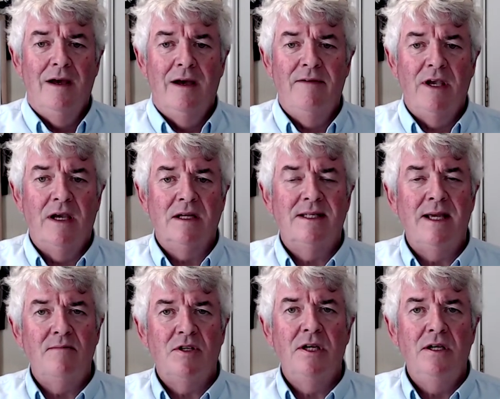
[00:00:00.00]
Having
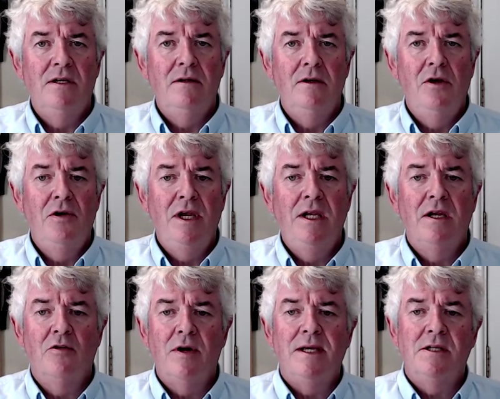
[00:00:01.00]
accepted you need a
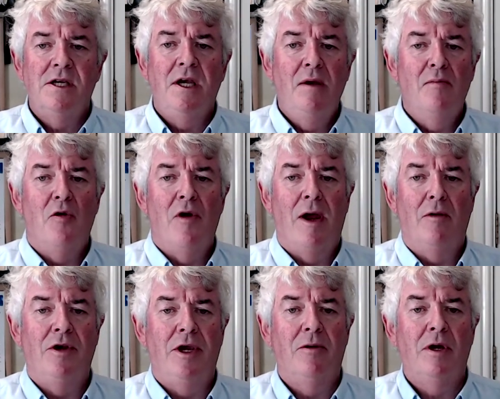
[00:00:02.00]
great team
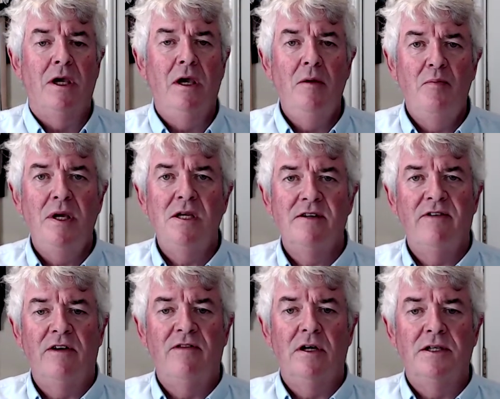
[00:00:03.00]
around you, a key piece of
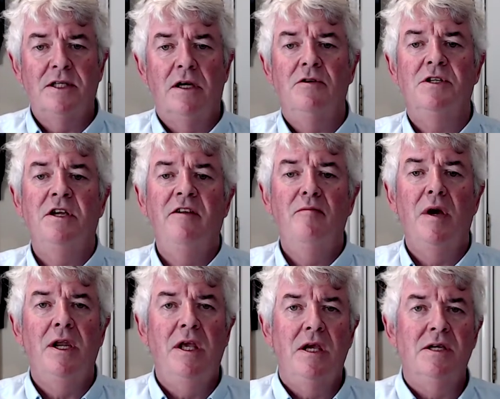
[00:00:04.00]
advice I received
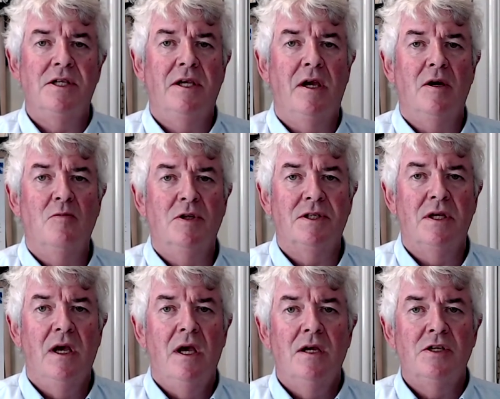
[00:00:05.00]
many years ago was
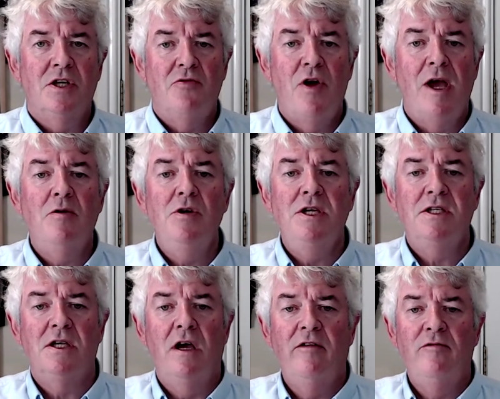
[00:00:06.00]
surround
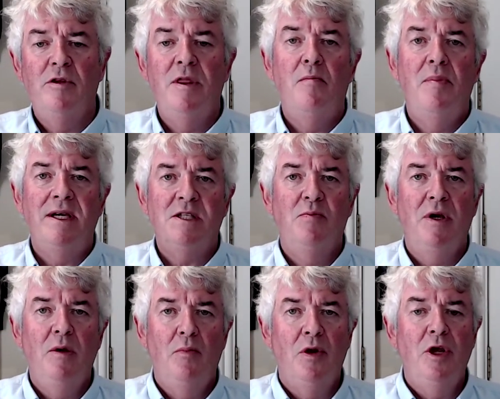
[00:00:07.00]
yourself with the best
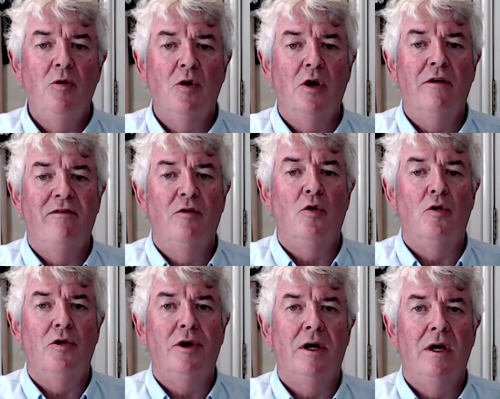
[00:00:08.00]
people you can
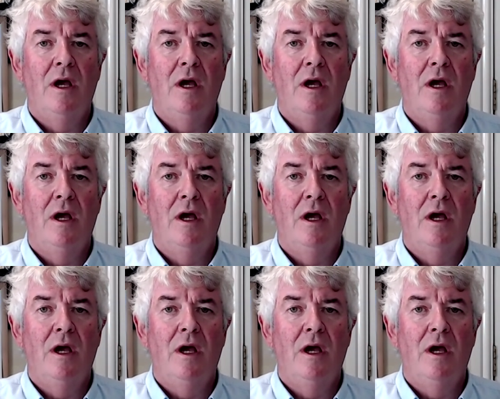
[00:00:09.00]
afford.